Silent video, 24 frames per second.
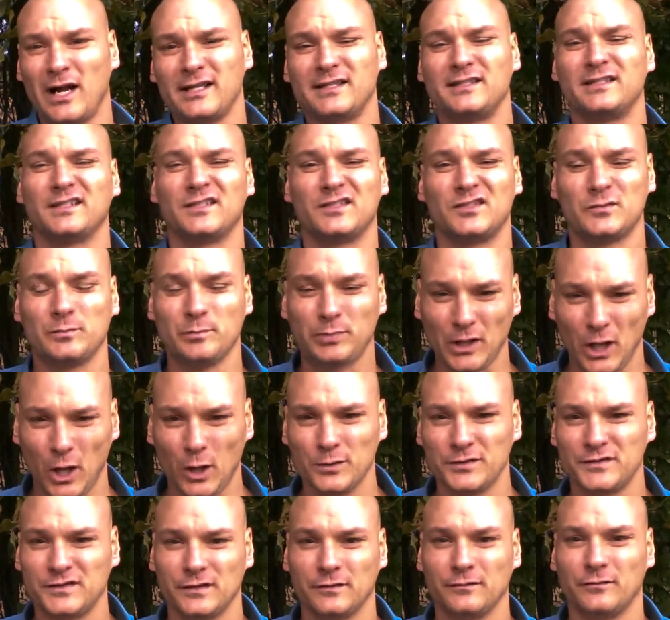It's
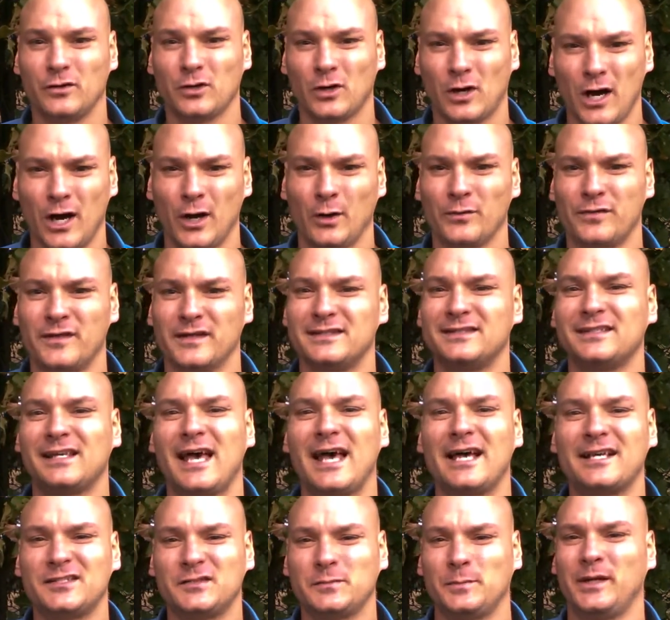explosive growth. It's
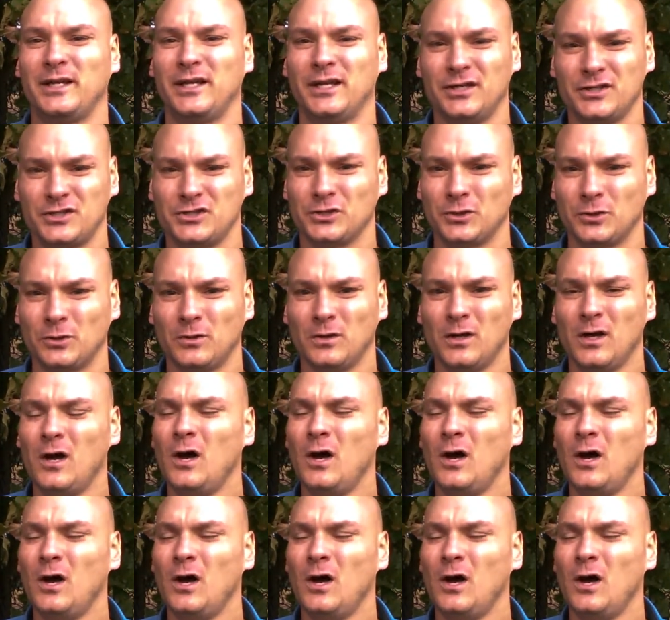exponential.